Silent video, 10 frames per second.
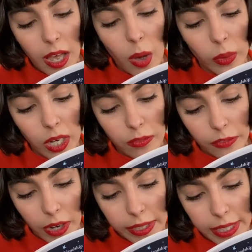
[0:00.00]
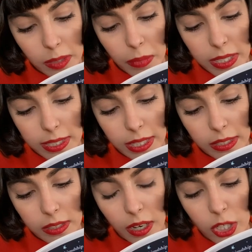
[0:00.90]
And when I'm finally in my
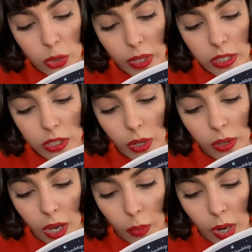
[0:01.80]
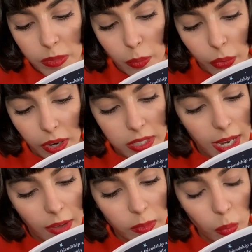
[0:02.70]
seat, I shrink so low I'm surprised I
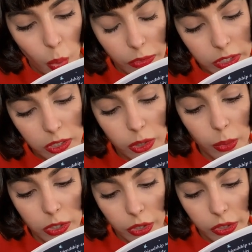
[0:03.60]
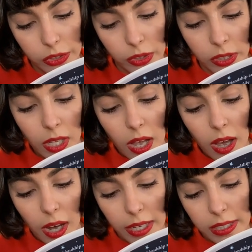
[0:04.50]
haven't morphed into a turtle
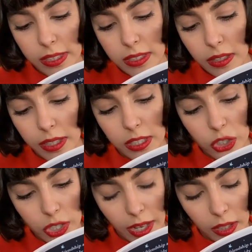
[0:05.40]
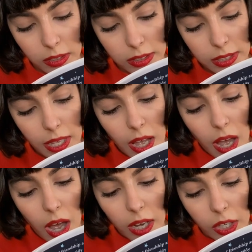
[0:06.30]
hiding inside its shell.
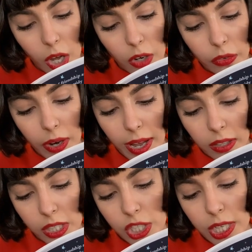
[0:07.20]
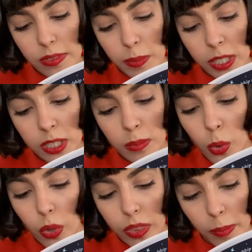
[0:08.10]
I look over at Elle and she gives me a
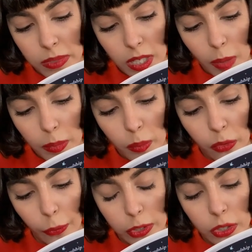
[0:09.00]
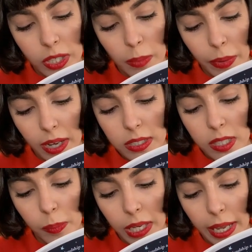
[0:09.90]
small thumbs up before turning back to
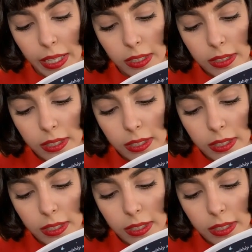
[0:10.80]
the play.